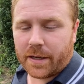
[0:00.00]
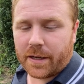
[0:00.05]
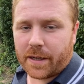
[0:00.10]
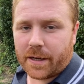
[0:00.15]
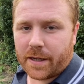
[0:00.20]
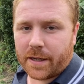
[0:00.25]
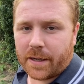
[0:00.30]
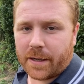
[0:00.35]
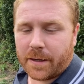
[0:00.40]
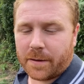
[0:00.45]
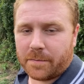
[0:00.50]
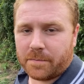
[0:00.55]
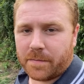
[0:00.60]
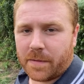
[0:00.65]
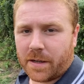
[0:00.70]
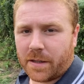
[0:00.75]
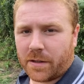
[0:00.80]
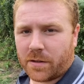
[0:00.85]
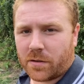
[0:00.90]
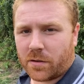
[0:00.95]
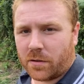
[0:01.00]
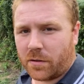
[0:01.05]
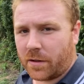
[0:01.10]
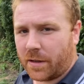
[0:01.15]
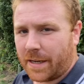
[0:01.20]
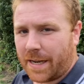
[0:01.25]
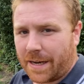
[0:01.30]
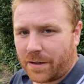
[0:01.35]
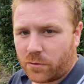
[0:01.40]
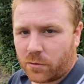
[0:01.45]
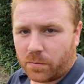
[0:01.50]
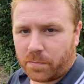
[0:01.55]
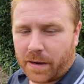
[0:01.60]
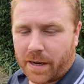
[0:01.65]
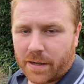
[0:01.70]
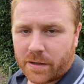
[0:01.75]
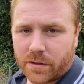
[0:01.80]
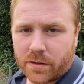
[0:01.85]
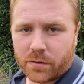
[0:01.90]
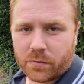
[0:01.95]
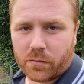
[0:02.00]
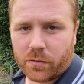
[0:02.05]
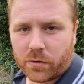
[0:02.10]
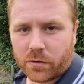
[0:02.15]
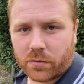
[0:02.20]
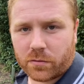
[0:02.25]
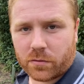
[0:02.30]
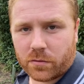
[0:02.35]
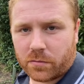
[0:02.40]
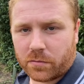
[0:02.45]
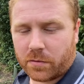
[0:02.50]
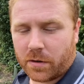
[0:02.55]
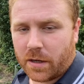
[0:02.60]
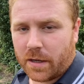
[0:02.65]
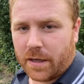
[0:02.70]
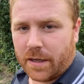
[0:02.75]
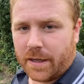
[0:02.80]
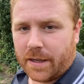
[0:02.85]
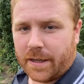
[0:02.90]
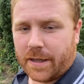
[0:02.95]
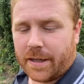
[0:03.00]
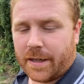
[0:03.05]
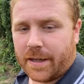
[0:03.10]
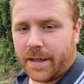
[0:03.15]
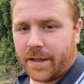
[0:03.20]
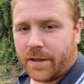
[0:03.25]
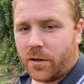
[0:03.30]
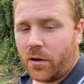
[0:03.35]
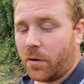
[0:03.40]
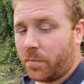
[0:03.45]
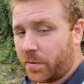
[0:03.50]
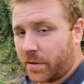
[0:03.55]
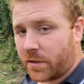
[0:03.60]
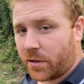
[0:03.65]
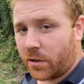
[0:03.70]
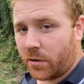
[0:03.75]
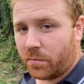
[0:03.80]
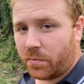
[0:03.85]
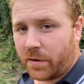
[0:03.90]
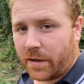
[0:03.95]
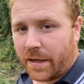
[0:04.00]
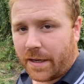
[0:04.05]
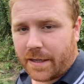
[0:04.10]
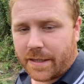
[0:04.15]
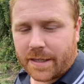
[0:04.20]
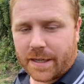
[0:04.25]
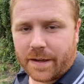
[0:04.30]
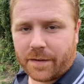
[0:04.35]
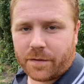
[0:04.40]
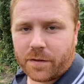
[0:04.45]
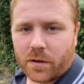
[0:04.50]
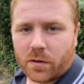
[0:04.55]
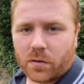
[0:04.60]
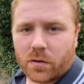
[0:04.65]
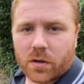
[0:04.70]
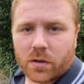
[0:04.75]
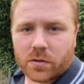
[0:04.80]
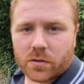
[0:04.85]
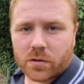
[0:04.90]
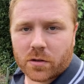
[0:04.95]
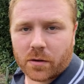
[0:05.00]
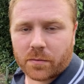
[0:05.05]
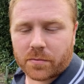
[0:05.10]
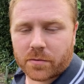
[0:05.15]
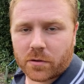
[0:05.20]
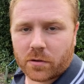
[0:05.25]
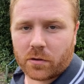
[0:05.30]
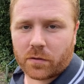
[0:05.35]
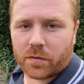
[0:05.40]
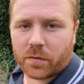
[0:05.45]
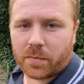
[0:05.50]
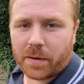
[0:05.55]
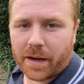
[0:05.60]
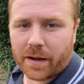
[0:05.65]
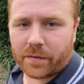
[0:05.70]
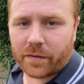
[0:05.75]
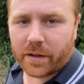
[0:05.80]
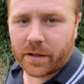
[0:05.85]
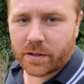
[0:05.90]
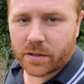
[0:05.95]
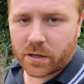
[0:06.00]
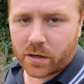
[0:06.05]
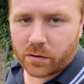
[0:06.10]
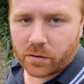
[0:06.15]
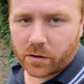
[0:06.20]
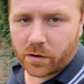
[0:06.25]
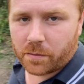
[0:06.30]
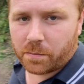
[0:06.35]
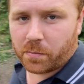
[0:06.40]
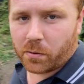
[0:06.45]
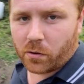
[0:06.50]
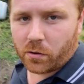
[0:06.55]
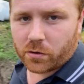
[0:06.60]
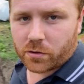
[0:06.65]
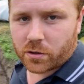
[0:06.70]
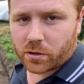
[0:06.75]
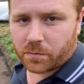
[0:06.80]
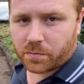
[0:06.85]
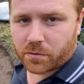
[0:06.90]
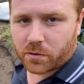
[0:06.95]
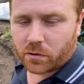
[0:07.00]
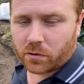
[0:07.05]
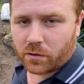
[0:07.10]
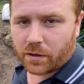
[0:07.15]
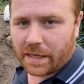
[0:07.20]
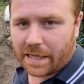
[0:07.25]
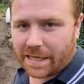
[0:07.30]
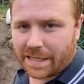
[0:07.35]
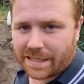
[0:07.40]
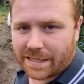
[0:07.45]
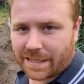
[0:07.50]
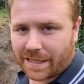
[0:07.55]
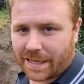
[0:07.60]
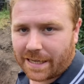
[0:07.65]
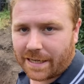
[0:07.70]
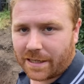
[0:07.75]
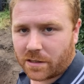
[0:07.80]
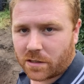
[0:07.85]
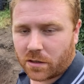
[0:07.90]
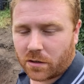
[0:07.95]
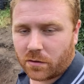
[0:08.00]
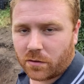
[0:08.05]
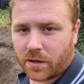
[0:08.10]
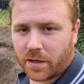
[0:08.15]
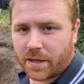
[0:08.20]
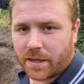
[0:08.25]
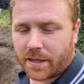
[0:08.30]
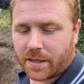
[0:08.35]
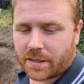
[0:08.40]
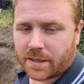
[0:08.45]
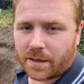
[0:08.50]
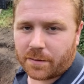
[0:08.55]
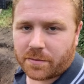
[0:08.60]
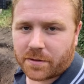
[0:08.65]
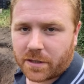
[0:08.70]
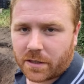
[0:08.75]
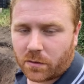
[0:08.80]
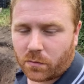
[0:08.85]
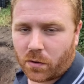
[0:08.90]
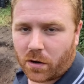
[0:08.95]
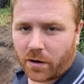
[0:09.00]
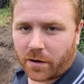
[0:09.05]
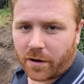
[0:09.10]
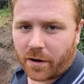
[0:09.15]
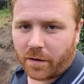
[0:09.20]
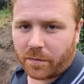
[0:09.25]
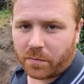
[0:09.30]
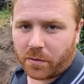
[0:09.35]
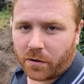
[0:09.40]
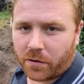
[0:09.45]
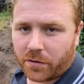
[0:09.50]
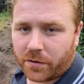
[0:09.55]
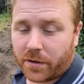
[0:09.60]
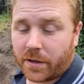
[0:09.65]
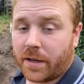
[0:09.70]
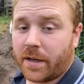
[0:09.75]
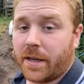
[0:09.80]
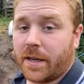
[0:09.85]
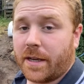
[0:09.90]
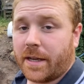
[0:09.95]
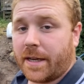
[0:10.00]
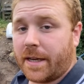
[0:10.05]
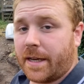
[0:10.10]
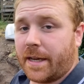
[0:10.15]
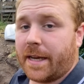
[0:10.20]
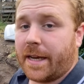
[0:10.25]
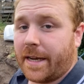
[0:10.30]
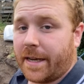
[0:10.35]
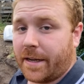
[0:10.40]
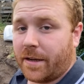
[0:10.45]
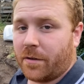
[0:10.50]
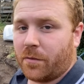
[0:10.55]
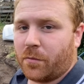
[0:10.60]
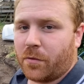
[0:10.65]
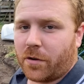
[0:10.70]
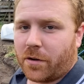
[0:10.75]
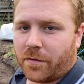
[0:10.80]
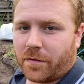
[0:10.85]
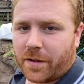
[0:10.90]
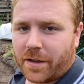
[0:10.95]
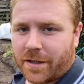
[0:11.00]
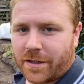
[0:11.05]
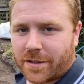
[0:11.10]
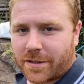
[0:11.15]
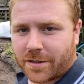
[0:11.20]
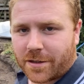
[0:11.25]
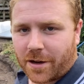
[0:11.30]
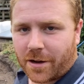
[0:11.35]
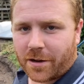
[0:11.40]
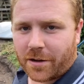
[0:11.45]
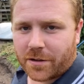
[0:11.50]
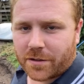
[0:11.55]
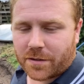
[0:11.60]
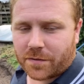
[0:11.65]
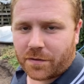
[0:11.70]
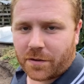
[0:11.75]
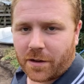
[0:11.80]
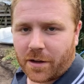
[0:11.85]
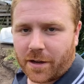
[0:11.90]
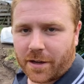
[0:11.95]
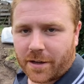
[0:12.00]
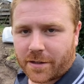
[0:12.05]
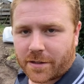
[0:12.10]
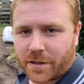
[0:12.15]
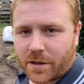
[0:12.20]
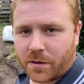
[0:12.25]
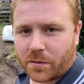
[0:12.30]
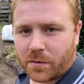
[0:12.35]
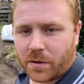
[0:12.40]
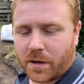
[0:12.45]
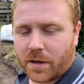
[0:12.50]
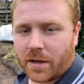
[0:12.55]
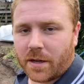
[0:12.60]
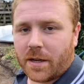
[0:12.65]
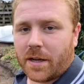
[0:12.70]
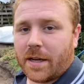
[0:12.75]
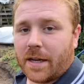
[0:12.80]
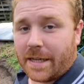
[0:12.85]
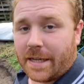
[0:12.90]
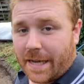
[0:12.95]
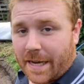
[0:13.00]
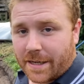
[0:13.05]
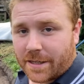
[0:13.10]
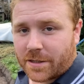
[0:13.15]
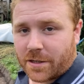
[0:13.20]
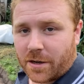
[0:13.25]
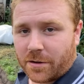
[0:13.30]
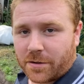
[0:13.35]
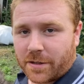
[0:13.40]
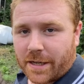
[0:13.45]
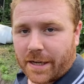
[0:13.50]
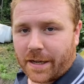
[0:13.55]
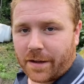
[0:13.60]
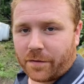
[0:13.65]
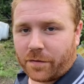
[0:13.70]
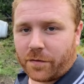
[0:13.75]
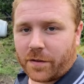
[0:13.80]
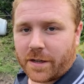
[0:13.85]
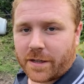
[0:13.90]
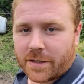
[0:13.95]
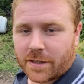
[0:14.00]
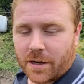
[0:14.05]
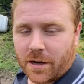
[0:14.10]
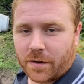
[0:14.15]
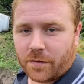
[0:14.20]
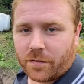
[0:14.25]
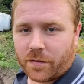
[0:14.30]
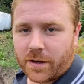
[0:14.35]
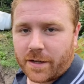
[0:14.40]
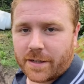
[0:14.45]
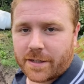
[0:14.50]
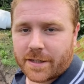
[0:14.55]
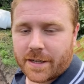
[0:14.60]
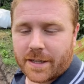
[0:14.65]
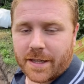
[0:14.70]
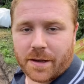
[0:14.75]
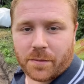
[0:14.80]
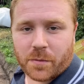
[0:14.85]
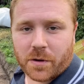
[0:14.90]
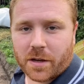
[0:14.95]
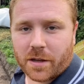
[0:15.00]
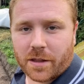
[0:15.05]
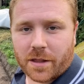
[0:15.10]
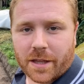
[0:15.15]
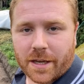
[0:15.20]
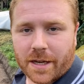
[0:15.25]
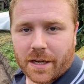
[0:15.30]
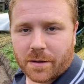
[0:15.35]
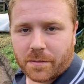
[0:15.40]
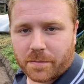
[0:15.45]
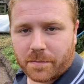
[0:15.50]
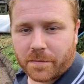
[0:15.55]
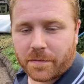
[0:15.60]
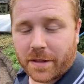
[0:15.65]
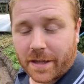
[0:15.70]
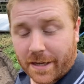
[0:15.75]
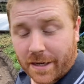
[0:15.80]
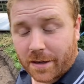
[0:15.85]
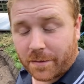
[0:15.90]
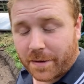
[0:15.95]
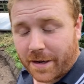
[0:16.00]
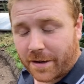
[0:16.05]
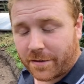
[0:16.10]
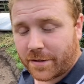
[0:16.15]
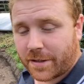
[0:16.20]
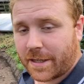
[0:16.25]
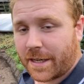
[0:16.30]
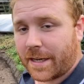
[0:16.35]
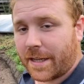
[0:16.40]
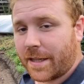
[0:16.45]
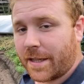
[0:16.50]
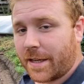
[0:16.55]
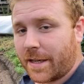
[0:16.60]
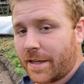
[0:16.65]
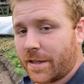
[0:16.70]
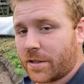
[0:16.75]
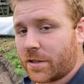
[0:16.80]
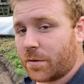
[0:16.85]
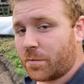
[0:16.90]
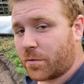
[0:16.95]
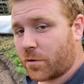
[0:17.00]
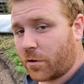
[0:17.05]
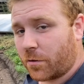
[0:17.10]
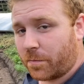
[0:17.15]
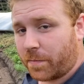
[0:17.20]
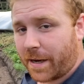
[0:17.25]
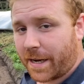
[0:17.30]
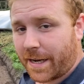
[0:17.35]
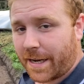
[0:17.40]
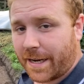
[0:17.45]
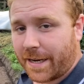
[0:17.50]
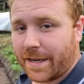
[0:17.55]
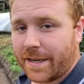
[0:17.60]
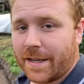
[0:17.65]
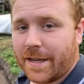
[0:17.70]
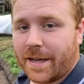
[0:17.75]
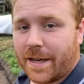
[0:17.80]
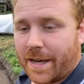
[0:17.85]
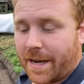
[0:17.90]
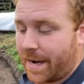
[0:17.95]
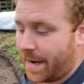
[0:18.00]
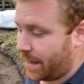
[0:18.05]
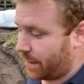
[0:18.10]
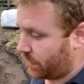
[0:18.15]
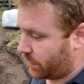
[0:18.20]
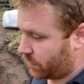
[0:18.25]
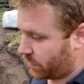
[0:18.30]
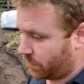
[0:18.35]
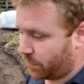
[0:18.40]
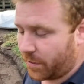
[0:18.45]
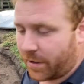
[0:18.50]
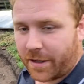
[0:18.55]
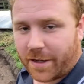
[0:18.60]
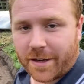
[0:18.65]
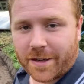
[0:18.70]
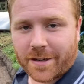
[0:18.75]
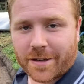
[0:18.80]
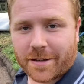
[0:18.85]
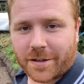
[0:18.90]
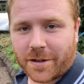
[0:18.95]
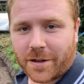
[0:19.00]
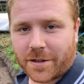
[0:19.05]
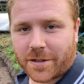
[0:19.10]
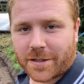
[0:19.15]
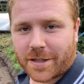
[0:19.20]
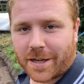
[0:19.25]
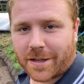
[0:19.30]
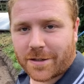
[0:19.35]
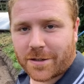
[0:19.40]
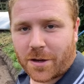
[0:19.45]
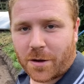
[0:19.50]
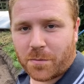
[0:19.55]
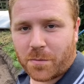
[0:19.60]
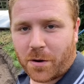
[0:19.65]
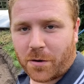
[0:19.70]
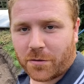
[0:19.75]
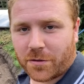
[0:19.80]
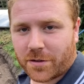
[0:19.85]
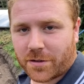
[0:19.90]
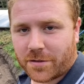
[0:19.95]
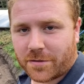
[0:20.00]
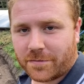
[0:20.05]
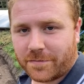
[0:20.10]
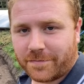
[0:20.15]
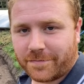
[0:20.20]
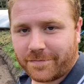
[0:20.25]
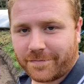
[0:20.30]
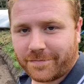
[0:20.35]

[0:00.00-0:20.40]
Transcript: And the sort of the natural balance of the water will not be too brilliant if you use topsoil for backfilling. So a poor subsoil is key to establishing a wildlife pond in one of these styles, if you like. So yes, time to get it fleece line fleece, and then we can think about getting the subsoil back in and some of the nice sandstone boulders.